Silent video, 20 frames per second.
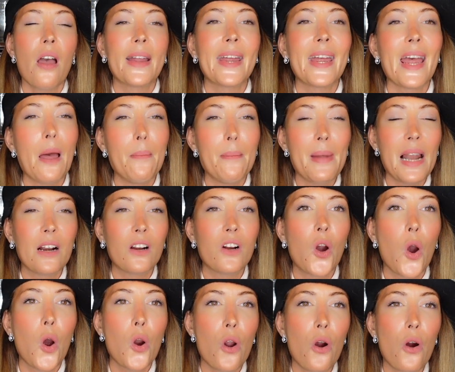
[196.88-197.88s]
camel
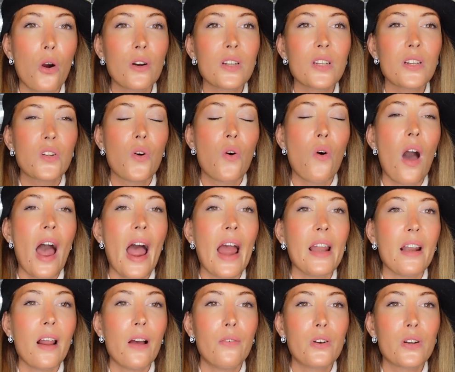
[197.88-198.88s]
color. So
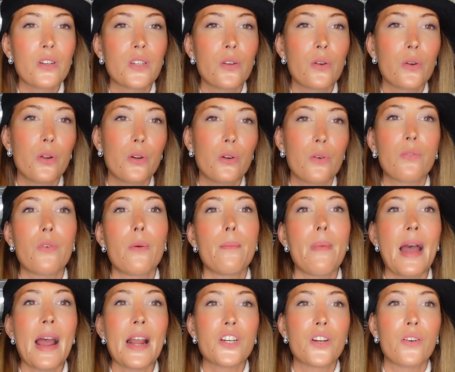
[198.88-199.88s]
I love also, you know, the
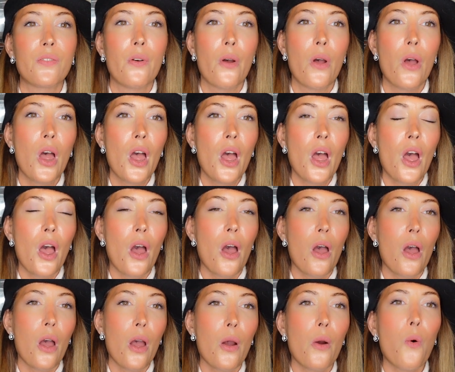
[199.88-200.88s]
match of the
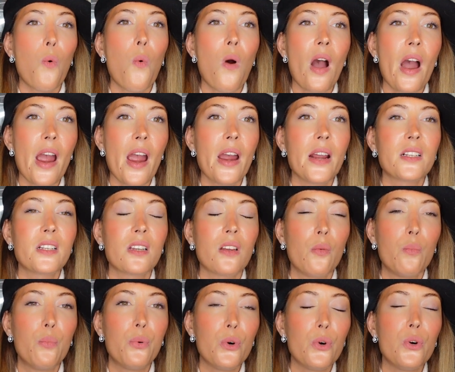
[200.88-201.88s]
white
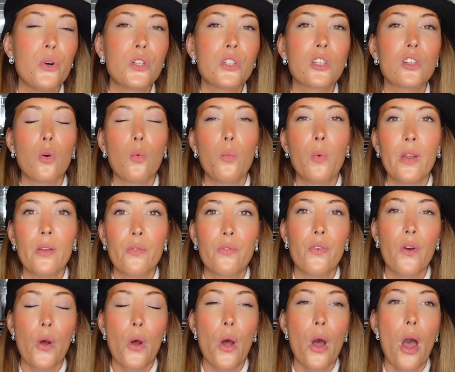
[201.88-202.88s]
boots
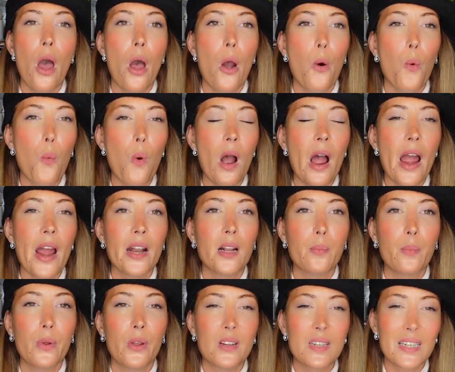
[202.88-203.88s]
with the
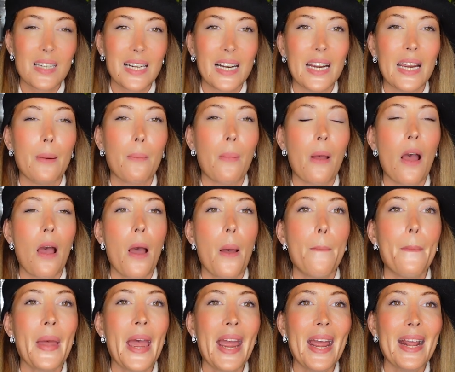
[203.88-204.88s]
white slim
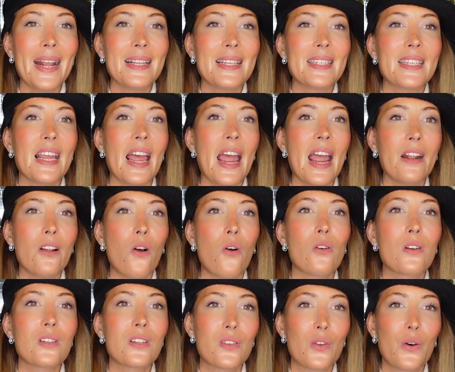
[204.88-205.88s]
pants, and
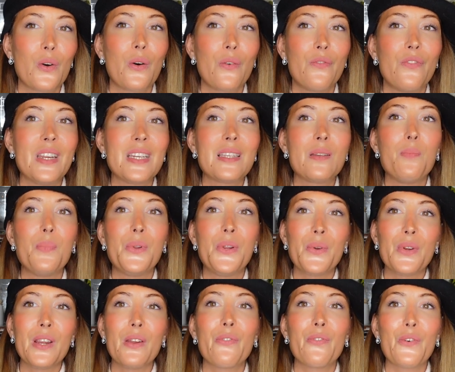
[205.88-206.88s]
also these
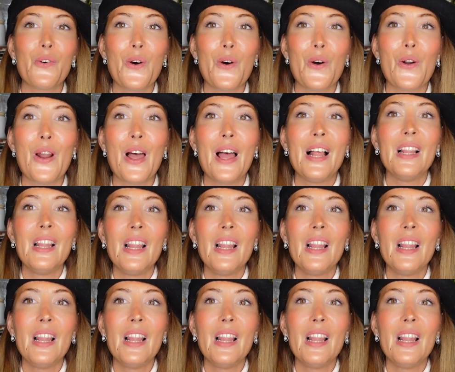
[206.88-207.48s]
beautiful,